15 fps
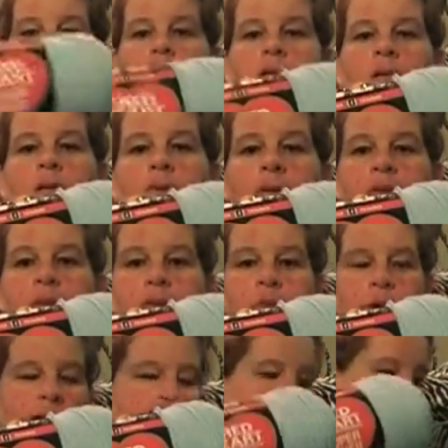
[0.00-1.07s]
to go with the
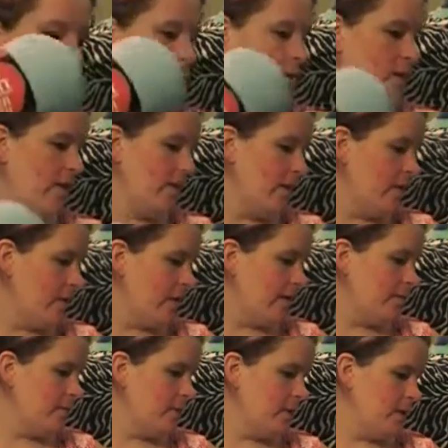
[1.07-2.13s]
white, so I think
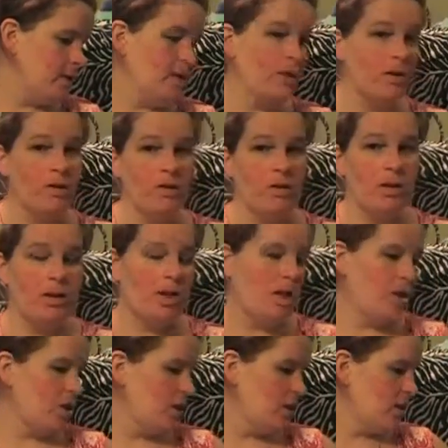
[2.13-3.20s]
that'll be better. So those are the
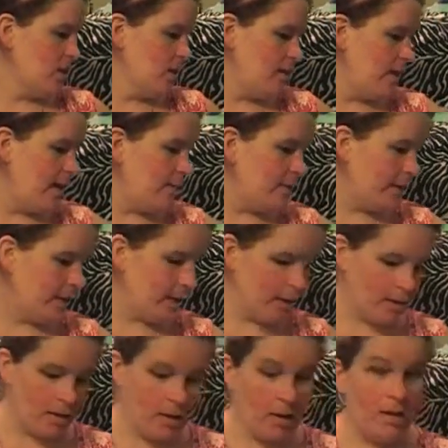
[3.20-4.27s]
changes to that
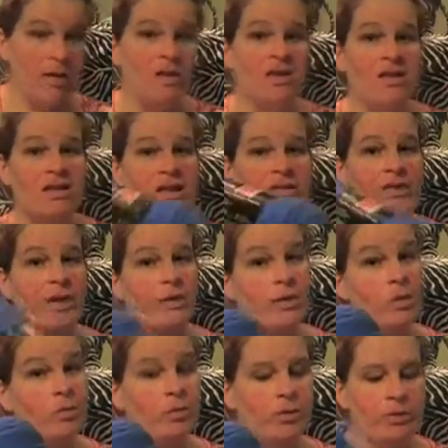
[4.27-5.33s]
blanket. So now I've got
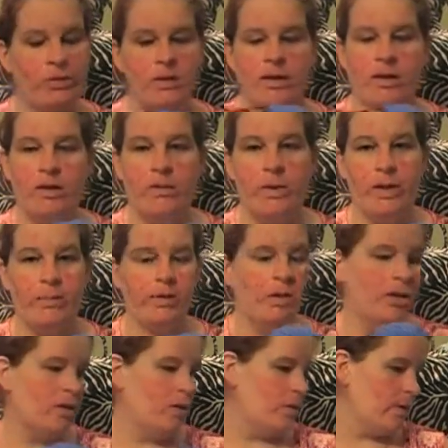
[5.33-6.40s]
two blues that I don't know what I'm
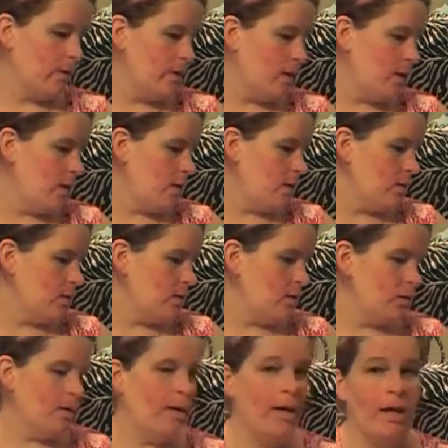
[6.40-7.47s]
going to do with yet,
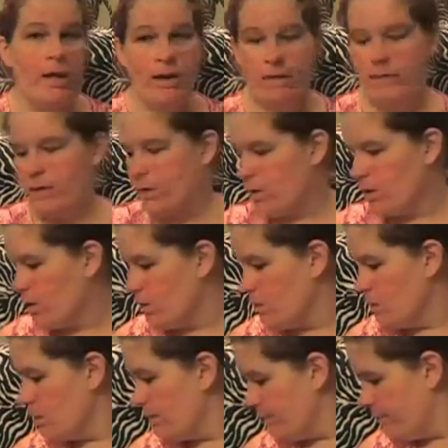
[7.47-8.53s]
and I've got the
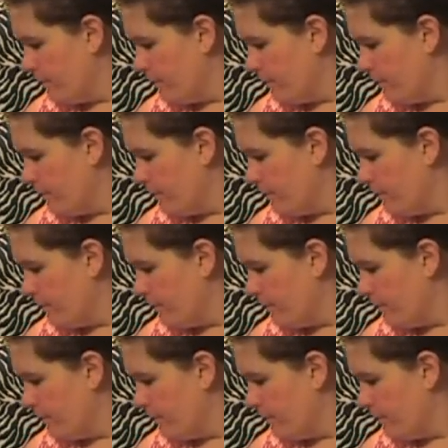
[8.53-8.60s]
golds.